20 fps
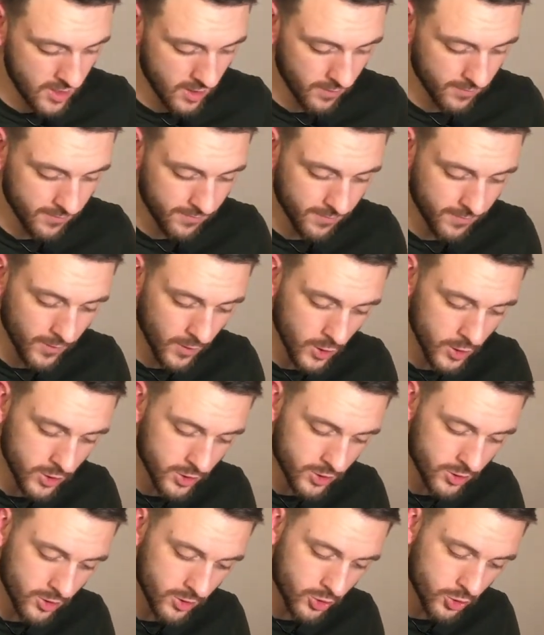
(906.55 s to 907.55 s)
our
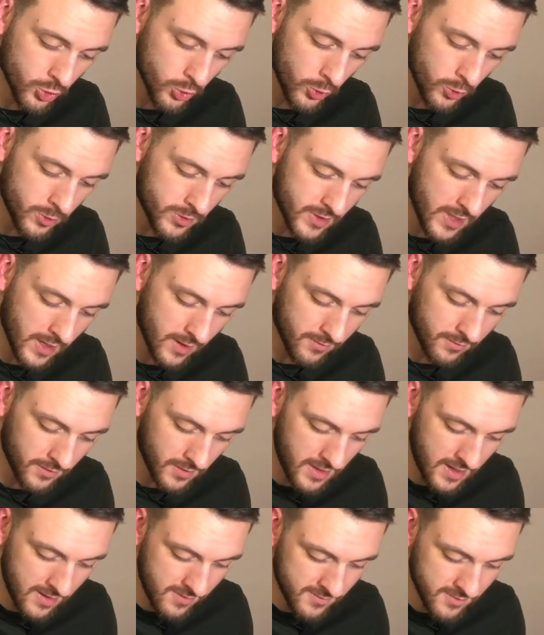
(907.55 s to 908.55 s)
first true set of
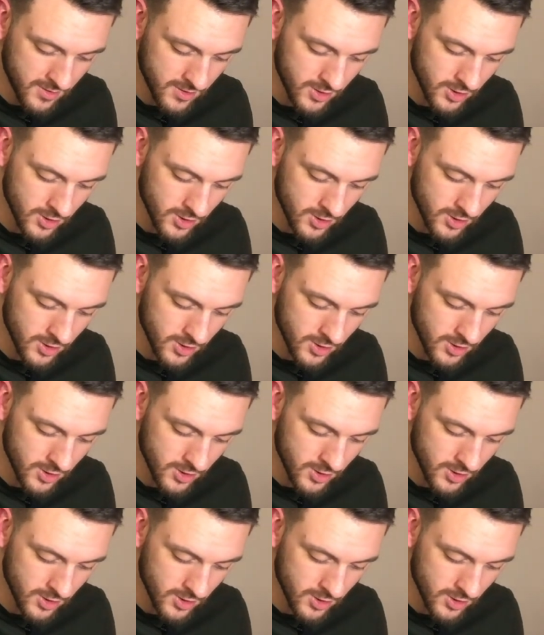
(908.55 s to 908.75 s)
leaves.